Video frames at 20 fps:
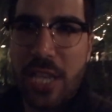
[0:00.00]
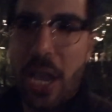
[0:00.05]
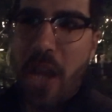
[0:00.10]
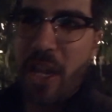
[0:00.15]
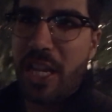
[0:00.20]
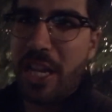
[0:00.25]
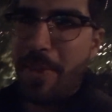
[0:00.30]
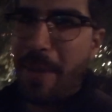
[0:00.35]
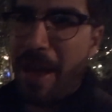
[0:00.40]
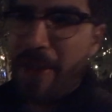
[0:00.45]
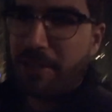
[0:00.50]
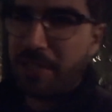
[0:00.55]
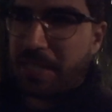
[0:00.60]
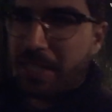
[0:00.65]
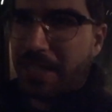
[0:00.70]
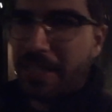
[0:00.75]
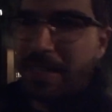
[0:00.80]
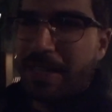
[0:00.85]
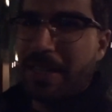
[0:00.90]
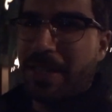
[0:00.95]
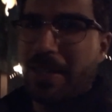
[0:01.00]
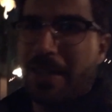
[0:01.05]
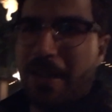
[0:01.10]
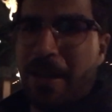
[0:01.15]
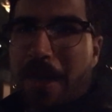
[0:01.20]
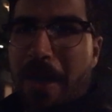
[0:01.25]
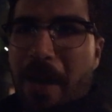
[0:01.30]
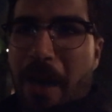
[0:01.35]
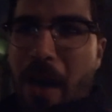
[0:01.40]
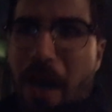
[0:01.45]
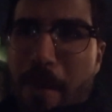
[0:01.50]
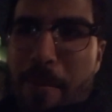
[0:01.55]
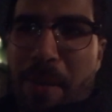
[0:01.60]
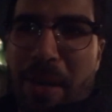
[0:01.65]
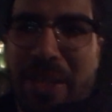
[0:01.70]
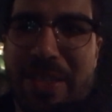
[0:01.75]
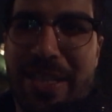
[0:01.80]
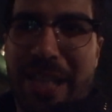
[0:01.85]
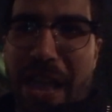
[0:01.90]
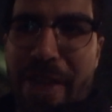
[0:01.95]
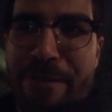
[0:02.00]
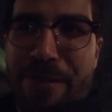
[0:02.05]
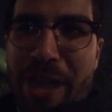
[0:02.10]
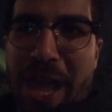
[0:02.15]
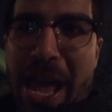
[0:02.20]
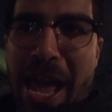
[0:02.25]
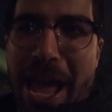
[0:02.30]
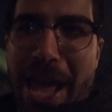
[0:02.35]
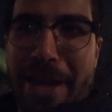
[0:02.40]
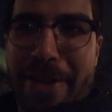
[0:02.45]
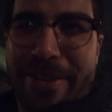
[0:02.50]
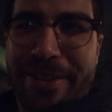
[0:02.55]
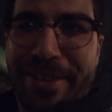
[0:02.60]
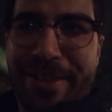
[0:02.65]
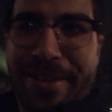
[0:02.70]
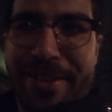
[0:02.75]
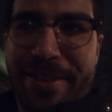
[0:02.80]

talking about A Bug's Life Land.